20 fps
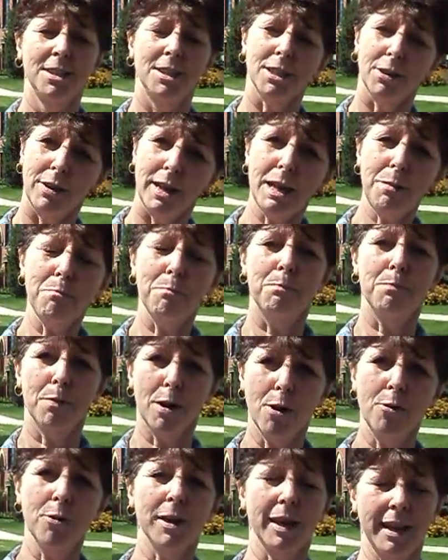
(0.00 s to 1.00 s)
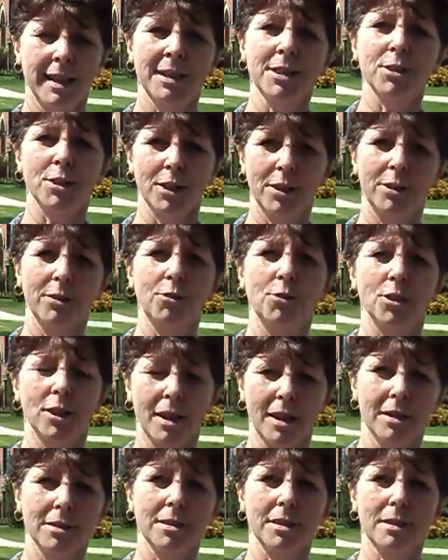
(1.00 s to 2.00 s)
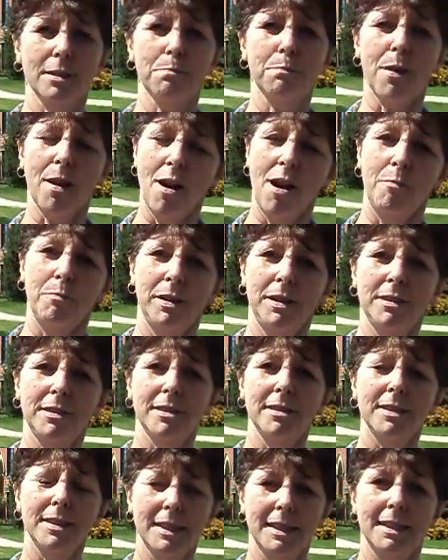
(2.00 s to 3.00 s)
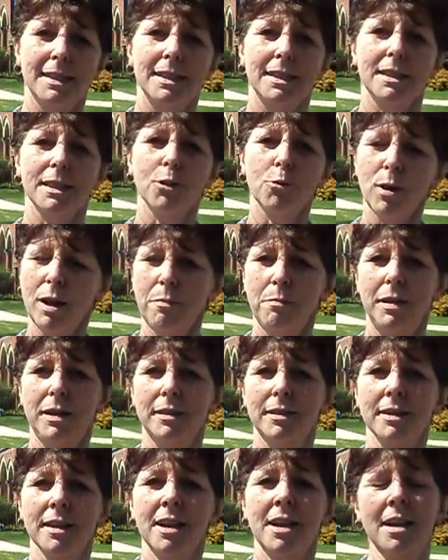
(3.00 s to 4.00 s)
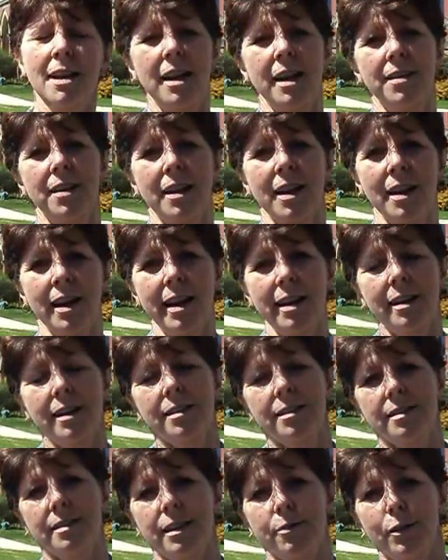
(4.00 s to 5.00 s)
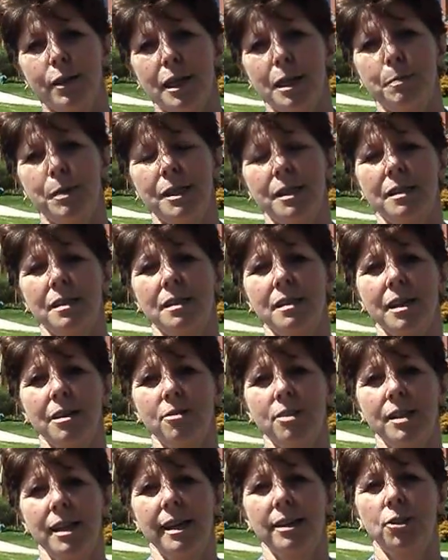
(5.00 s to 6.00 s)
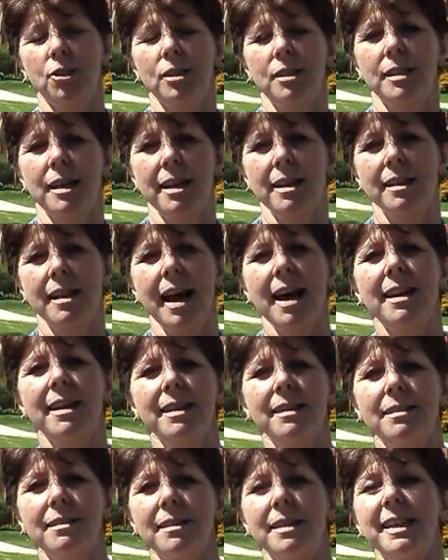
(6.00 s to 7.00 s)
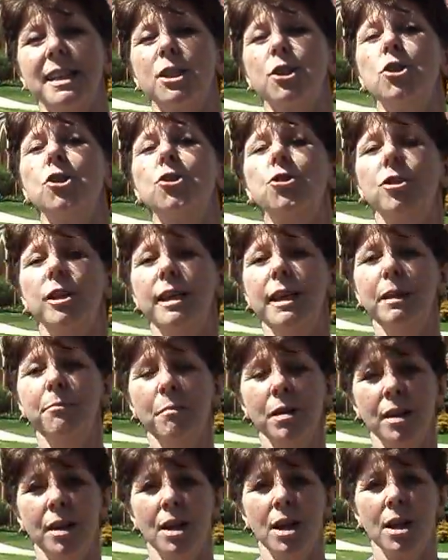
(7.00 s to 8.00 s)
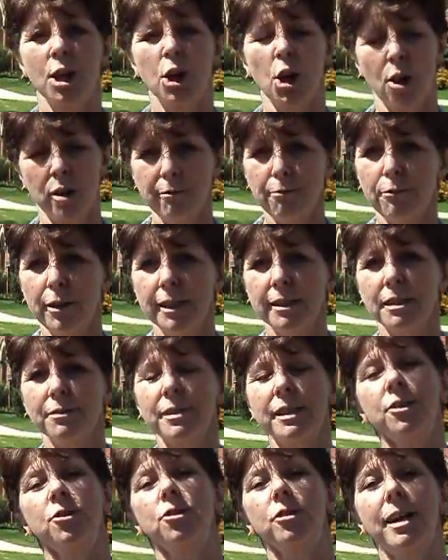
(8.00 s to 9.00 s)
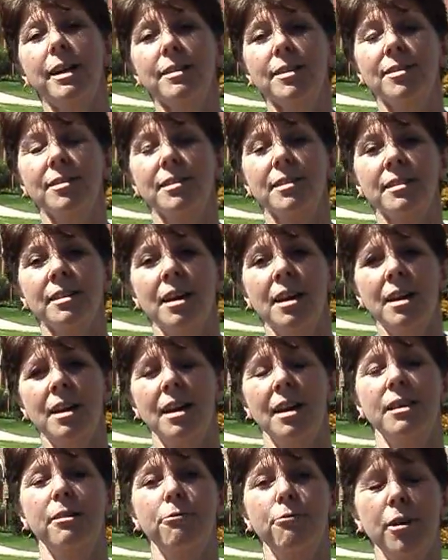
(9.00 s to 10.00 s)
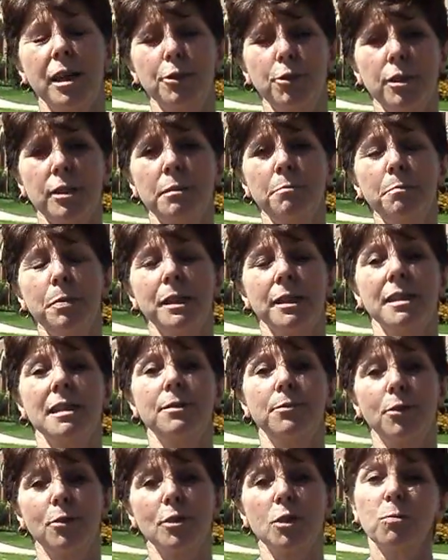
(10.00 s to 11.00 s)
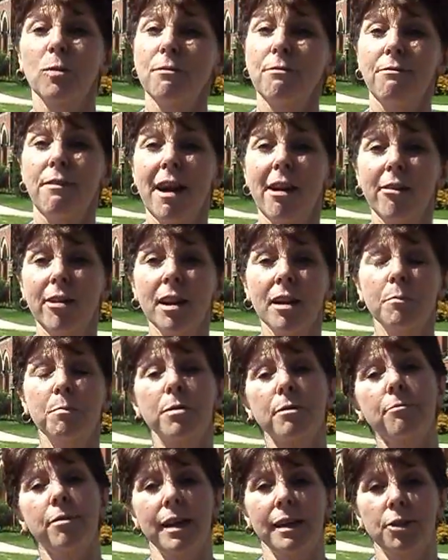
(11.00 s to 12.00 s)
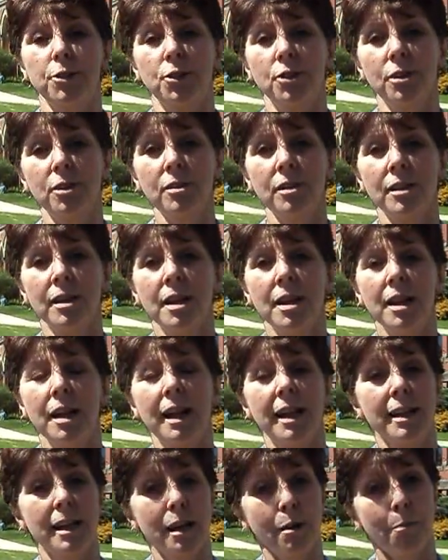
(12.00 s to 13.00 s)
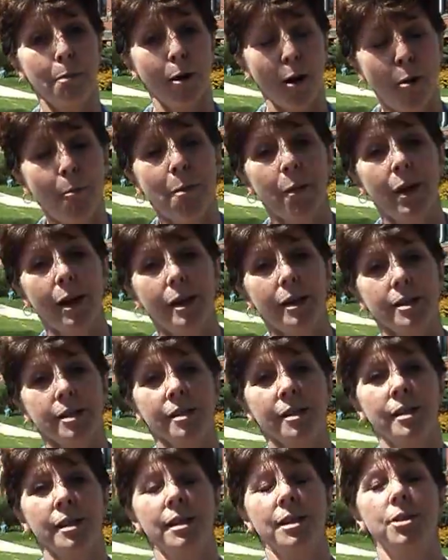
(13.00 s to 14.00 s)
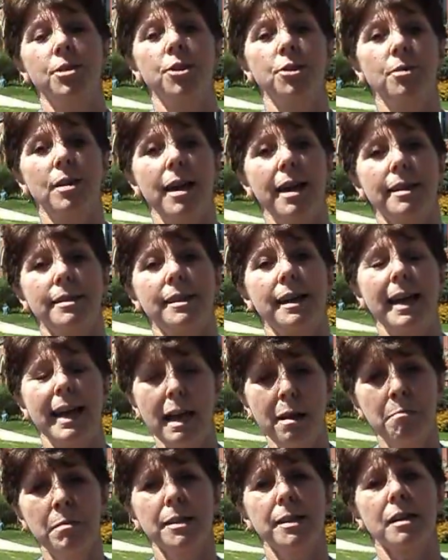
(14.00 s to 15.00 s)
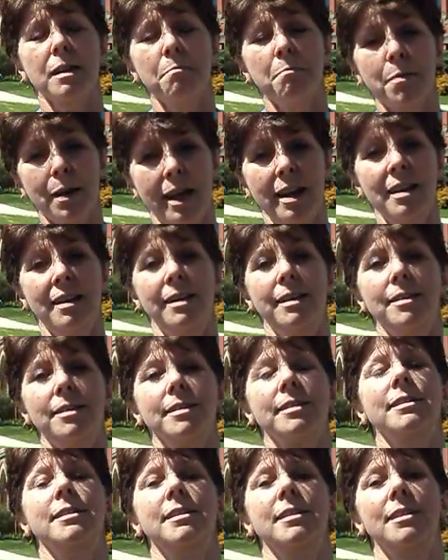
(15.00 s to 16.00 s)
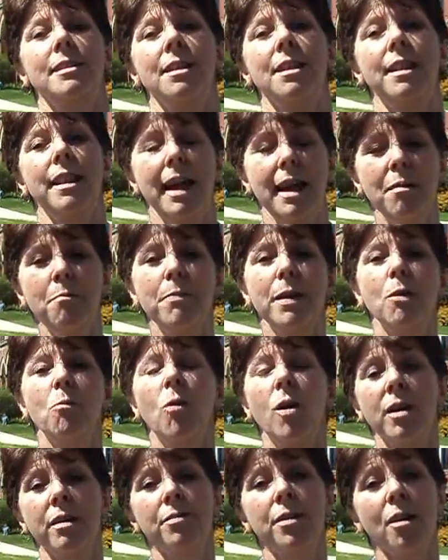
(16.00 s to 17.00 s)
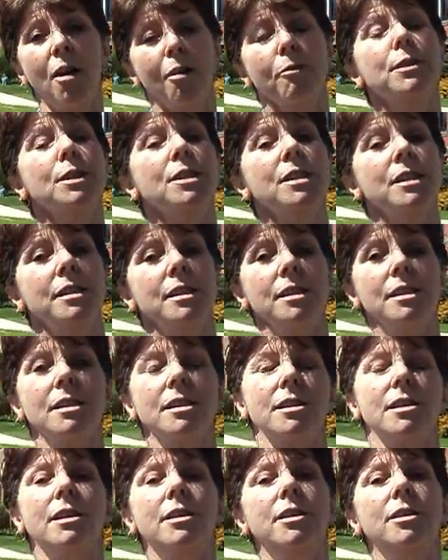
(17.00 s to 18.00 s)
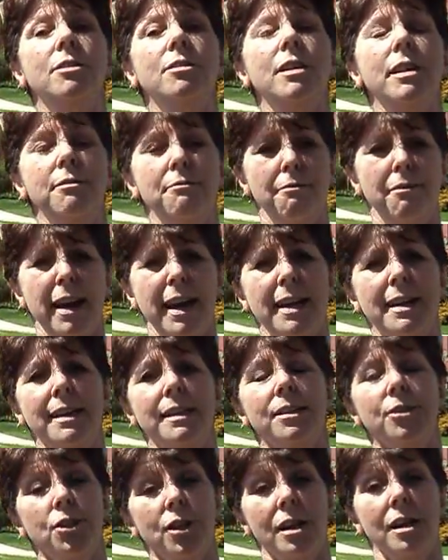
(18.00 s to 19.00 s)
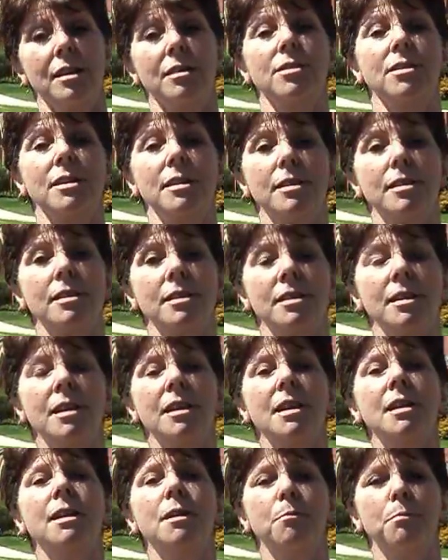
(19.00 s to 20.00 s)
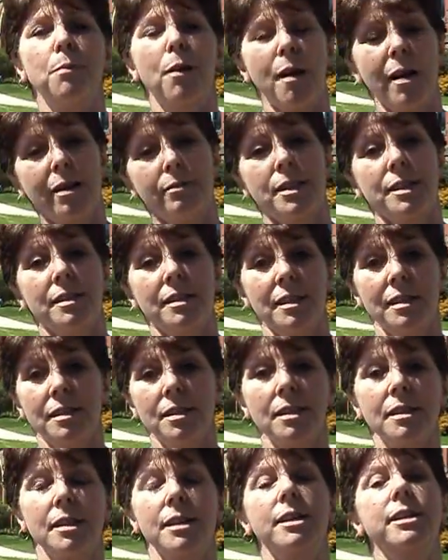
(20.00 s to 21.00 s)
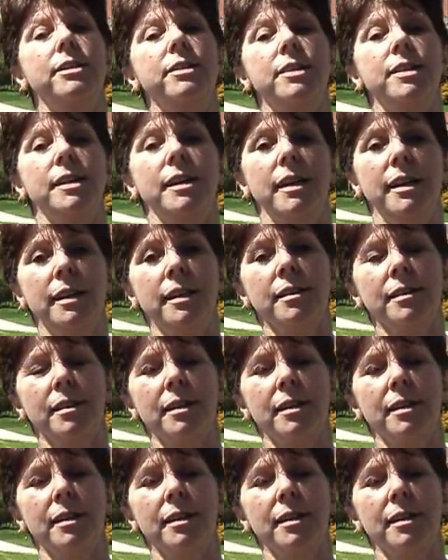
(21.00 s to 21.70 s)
So he broke into Charles's apartment and seized his equipment, and the Canadian Civil Liberties Association said that is an extreme conflict of interests, and the Fredericton Police Force were very unprofessional and inappropriate to let him as a complainant then be one of the officers who invaded Charles's privacy and security